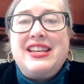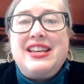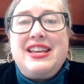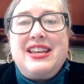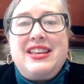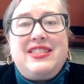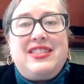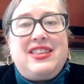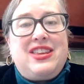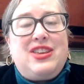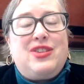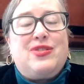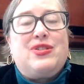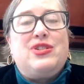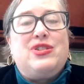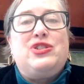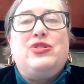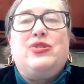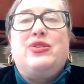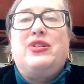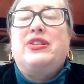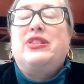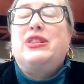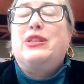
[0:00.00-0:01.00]
that you can do it
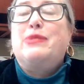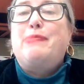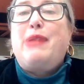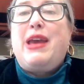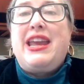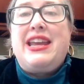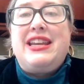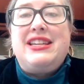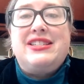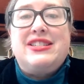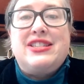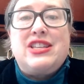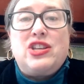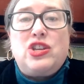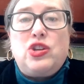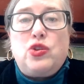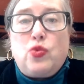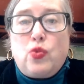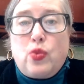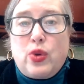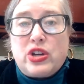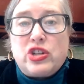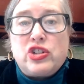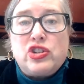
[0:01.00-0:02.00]
at the pace that you
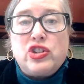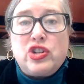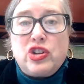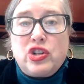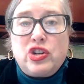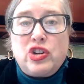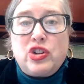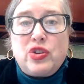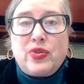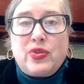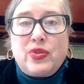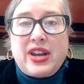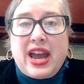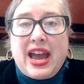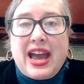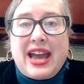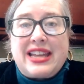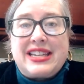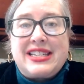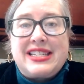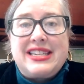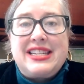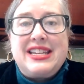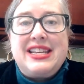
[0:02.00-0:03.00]
wish to do it at,
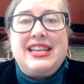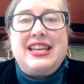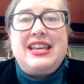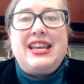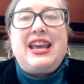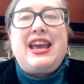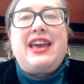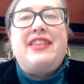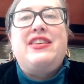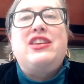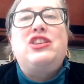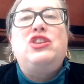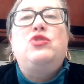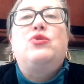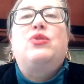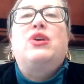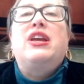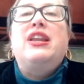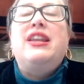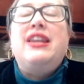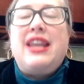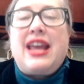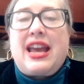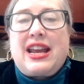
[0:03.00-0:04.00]
and that you
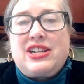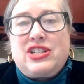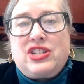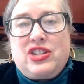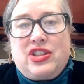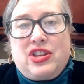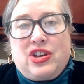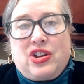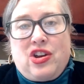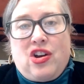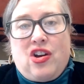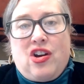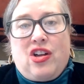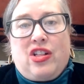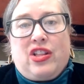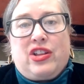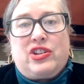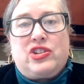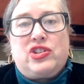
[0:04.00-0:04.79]
connect to the college.